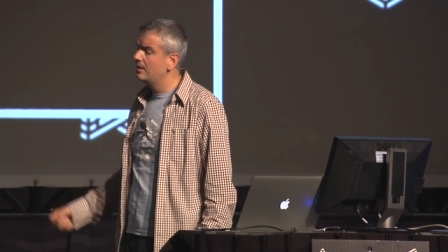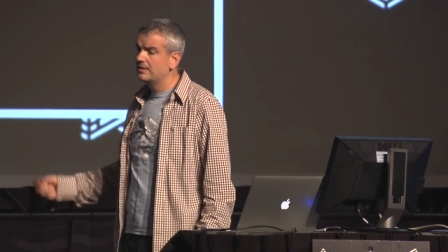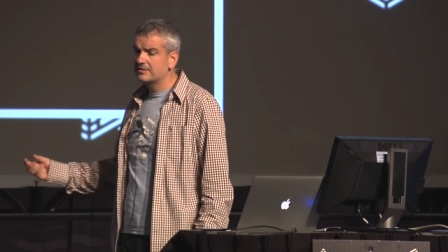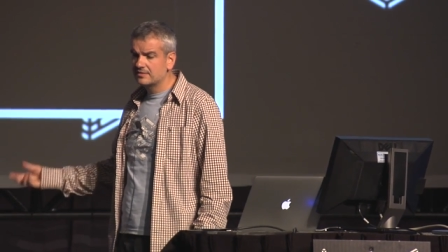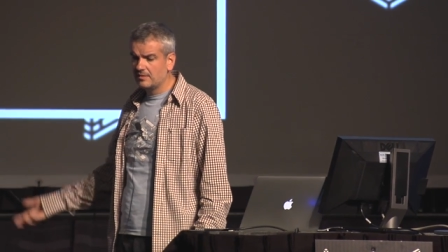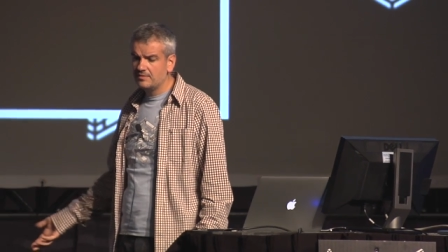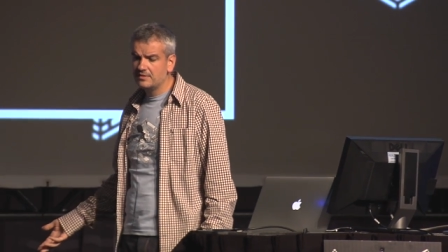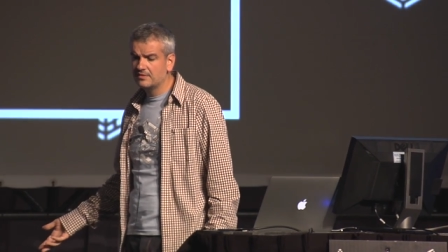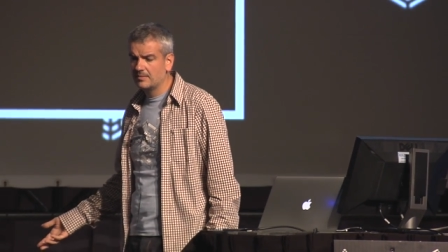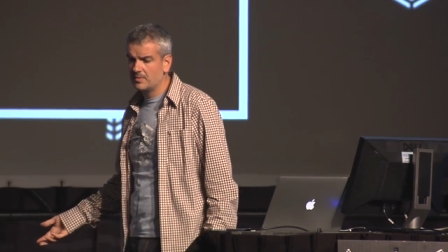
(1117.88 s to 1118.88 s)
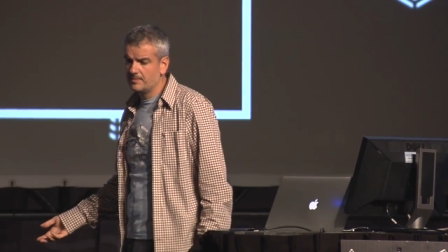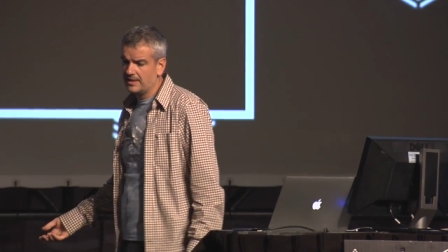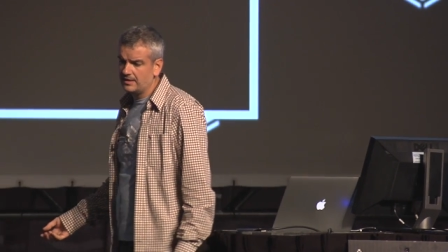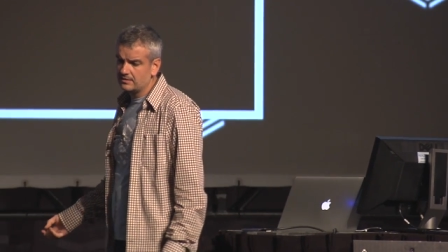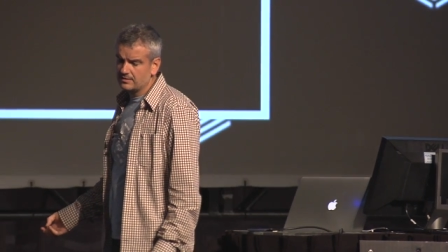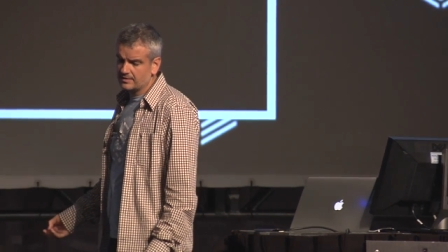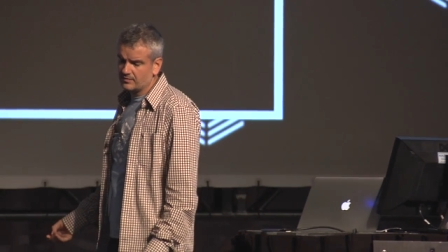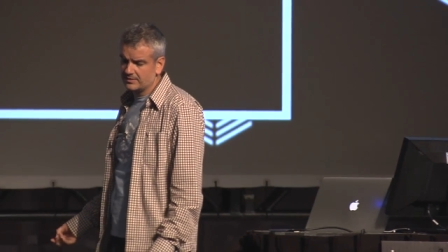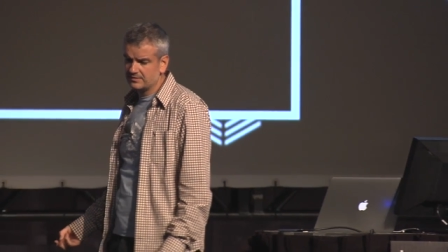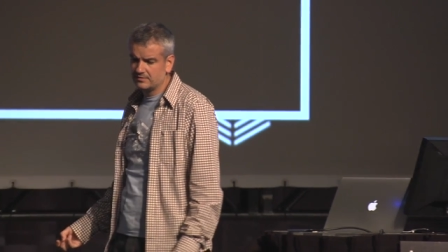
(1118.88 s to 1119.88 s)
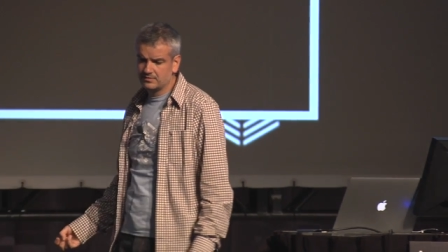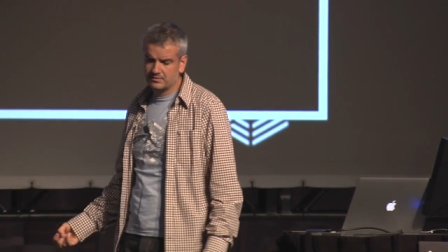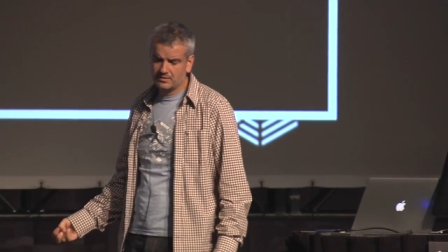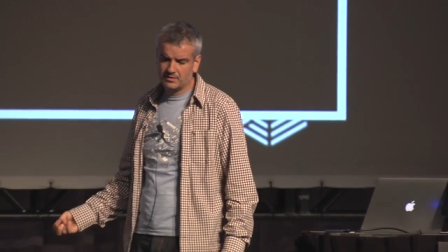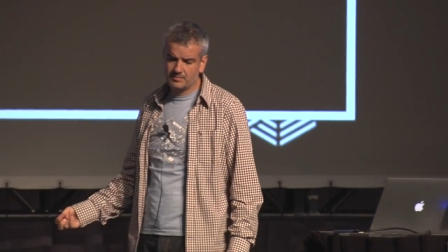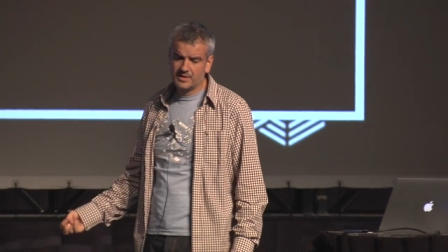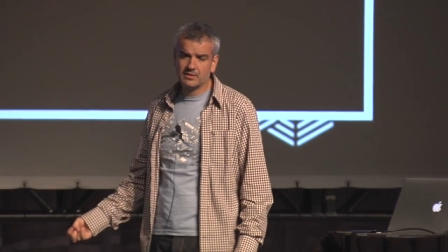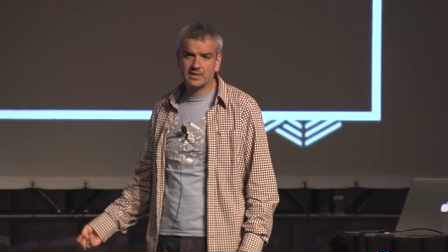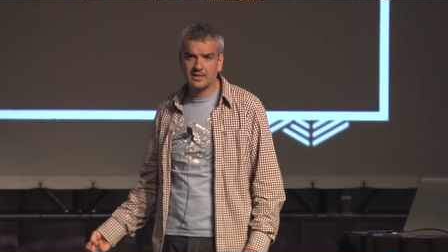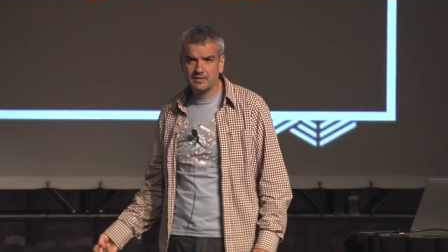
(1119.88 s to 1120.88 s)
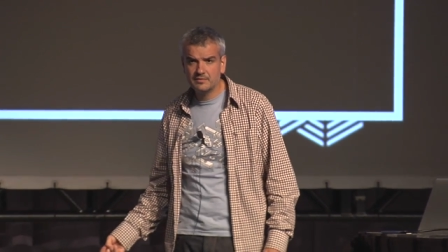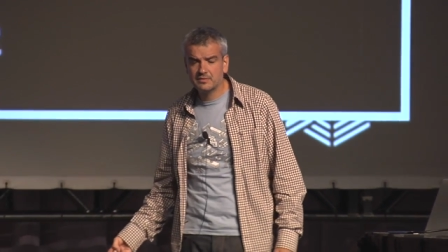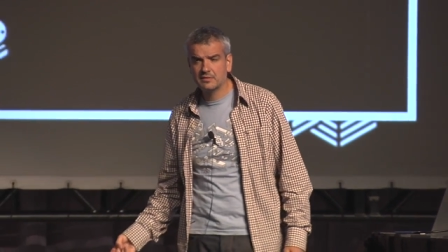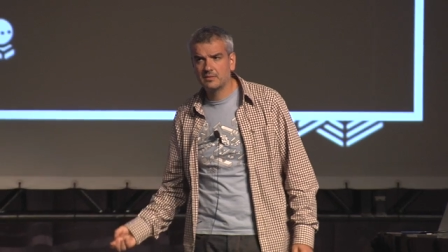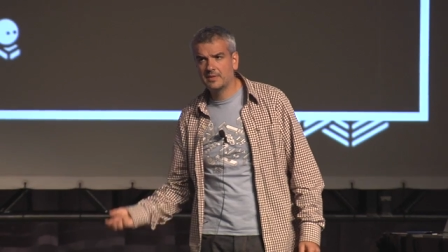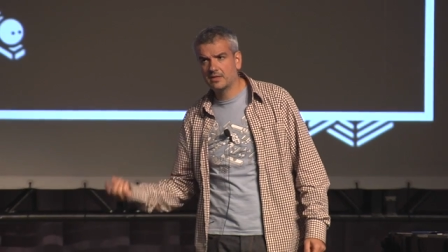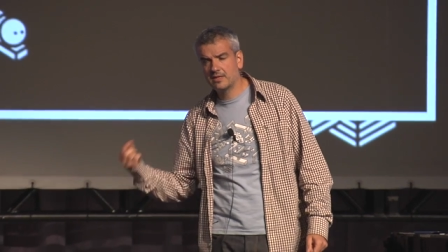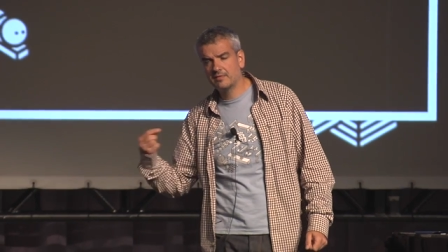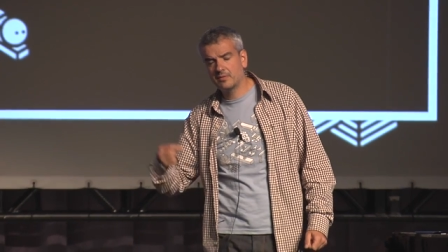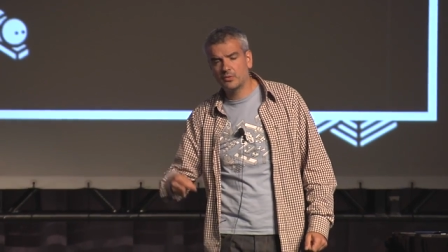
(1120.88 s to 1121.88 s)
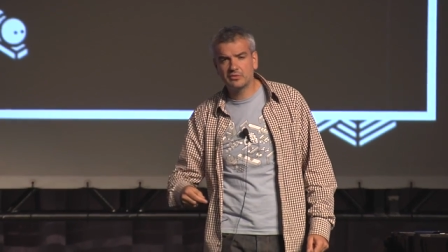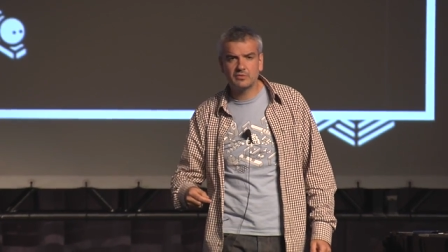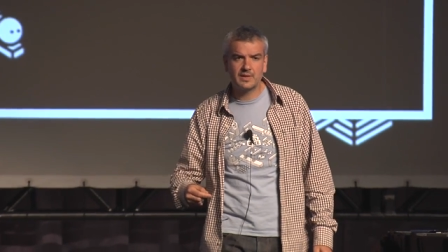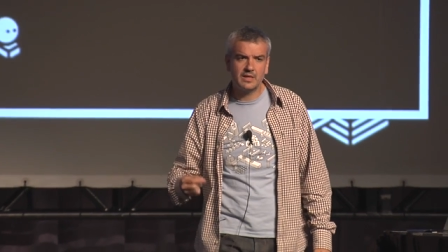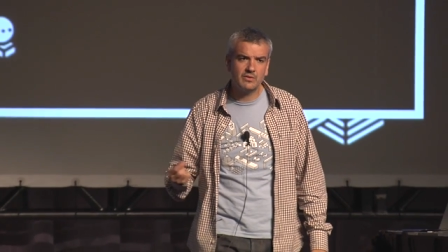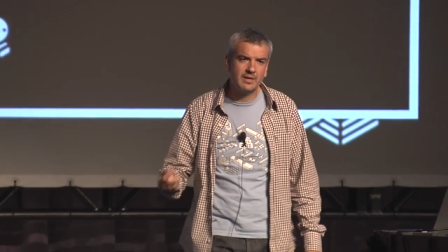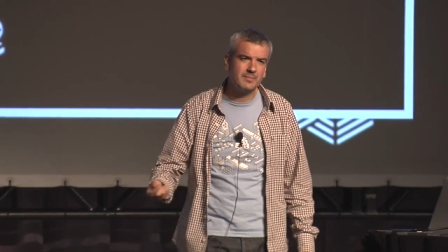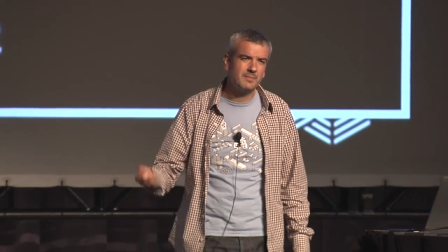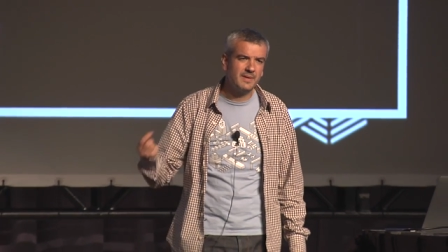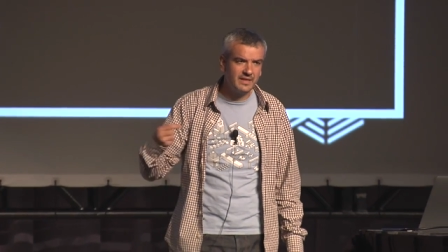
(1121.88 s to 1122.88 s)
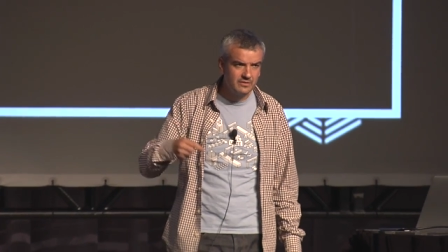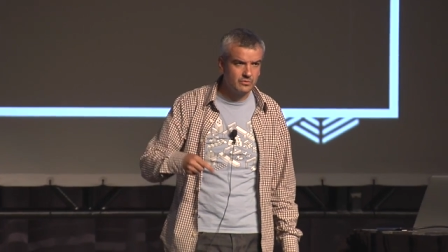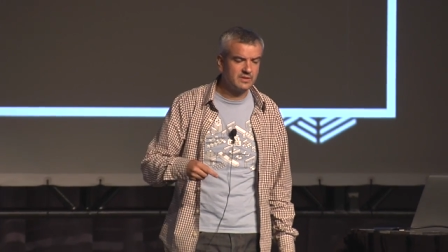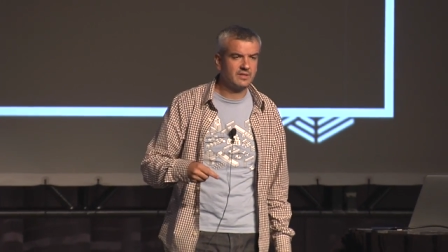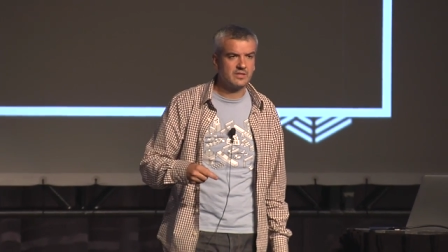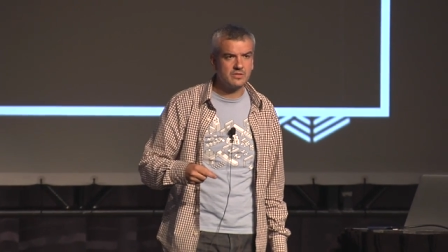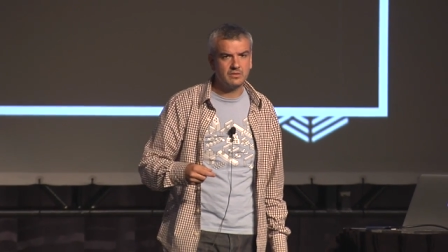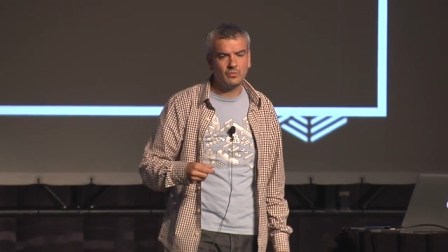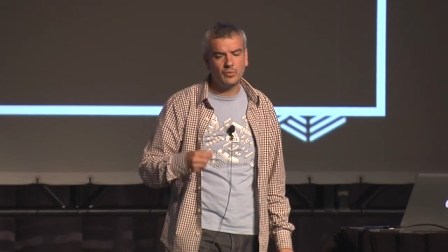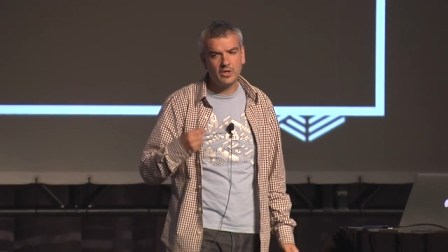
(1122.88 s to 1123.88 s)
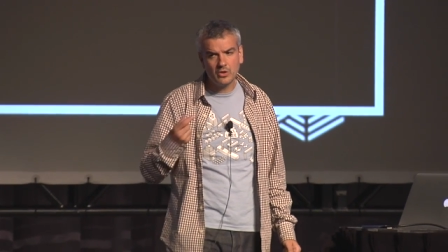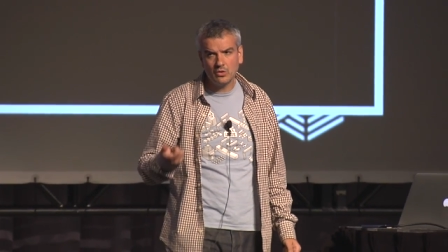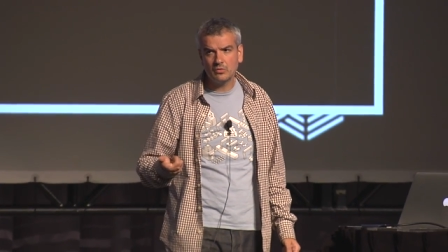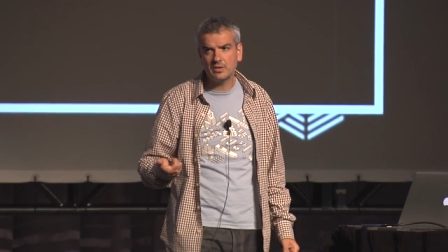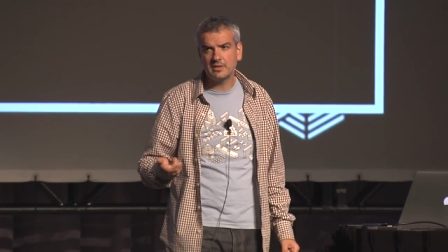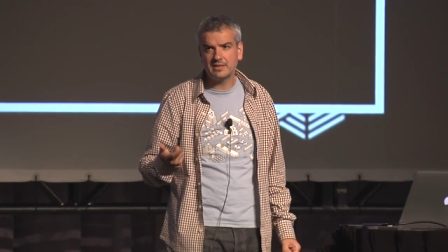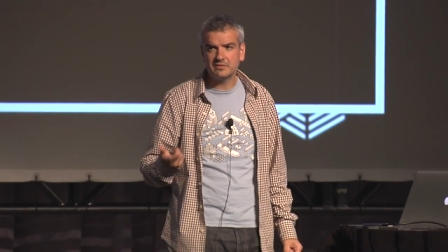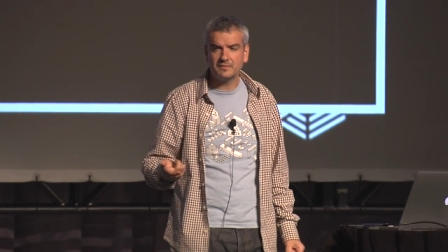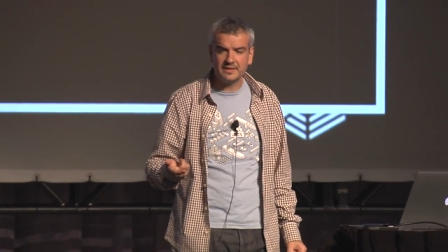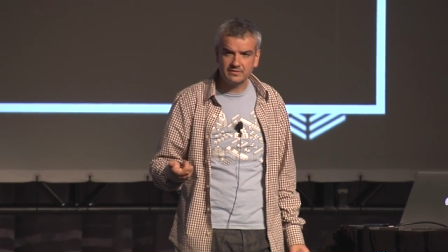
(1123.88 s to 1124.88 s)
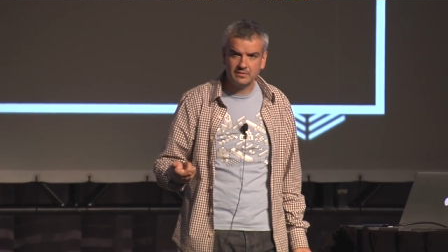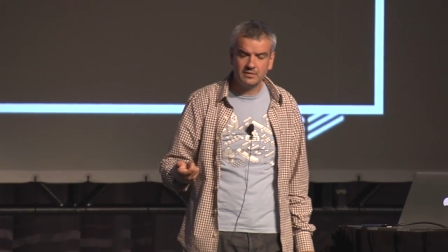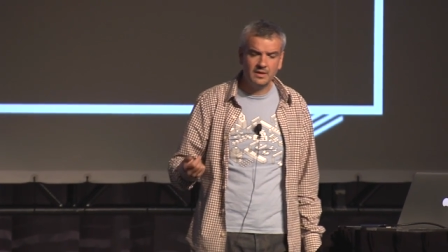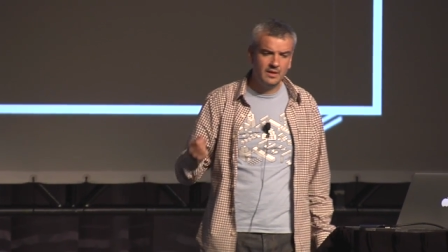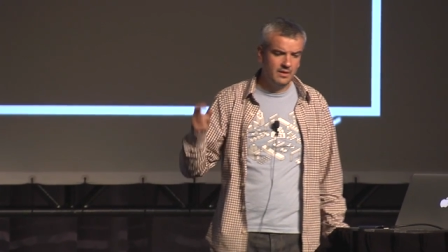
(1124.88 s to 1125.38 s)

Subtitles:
Some things can be baked, like for instance, BRDFs. The BRDF that we're using right now can be baked into a texture. We know that that is faster.